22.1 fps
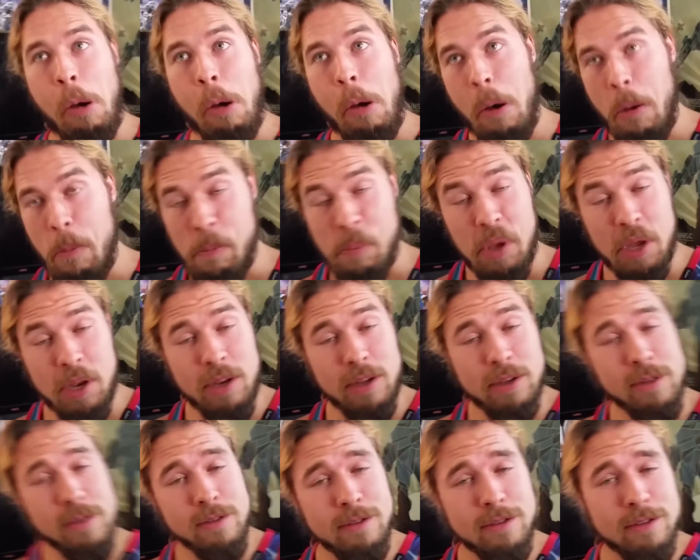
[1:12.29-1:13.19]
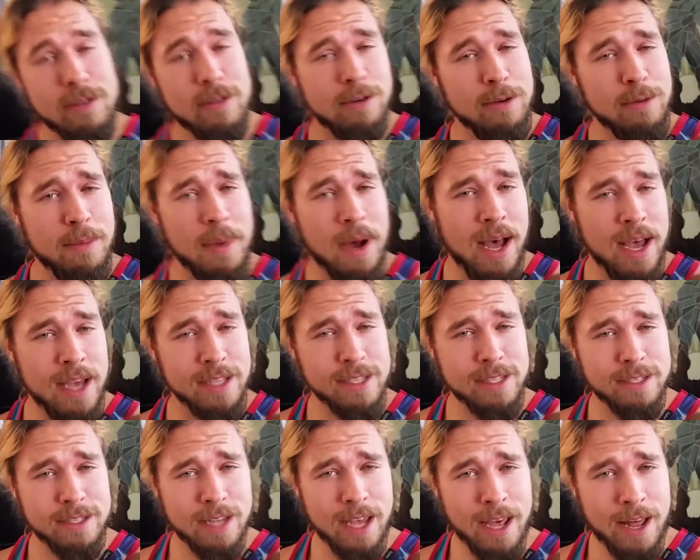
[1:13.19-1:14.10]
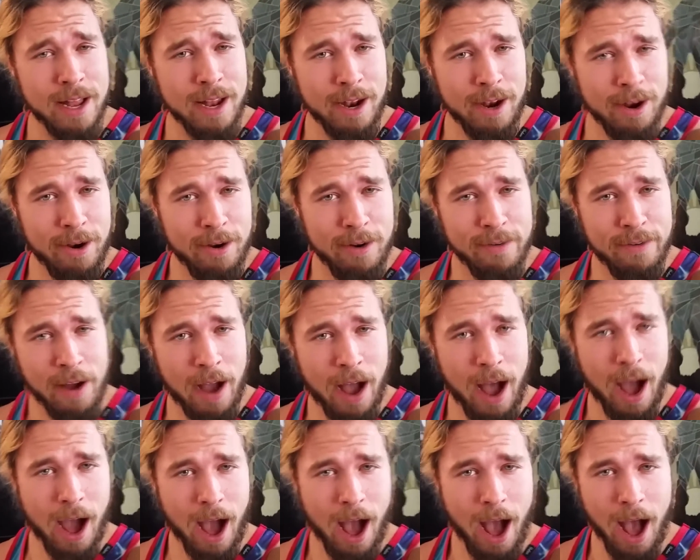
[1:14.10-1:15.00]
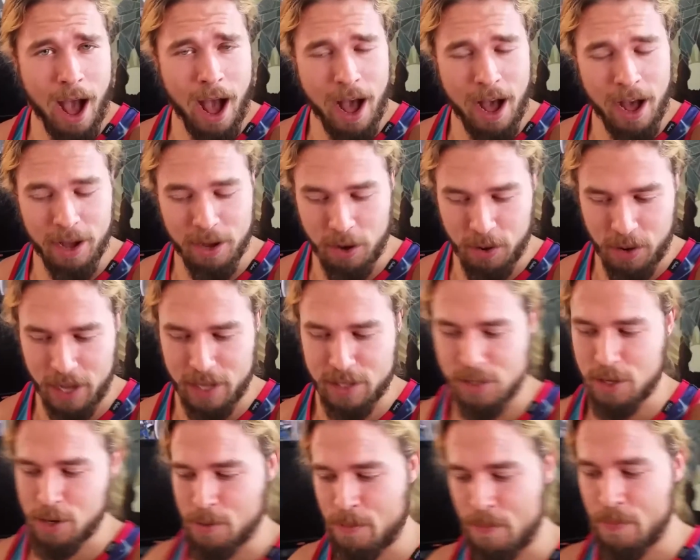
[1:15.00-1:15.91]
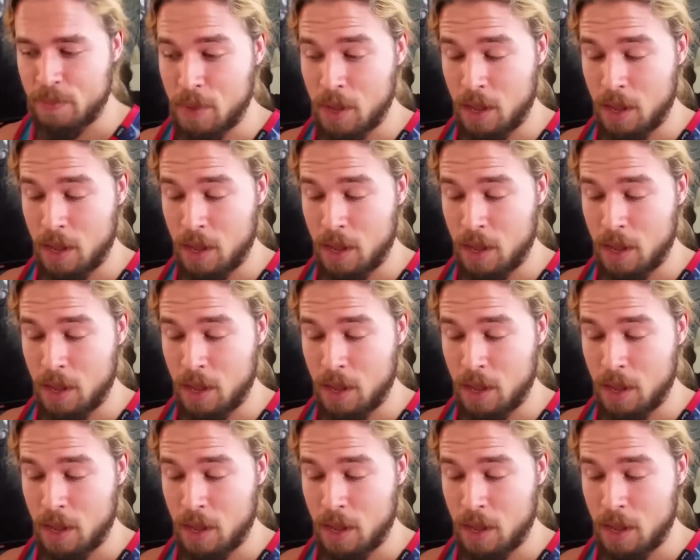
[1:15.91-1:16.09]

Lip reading: opinions to myself. Ha. Okay, so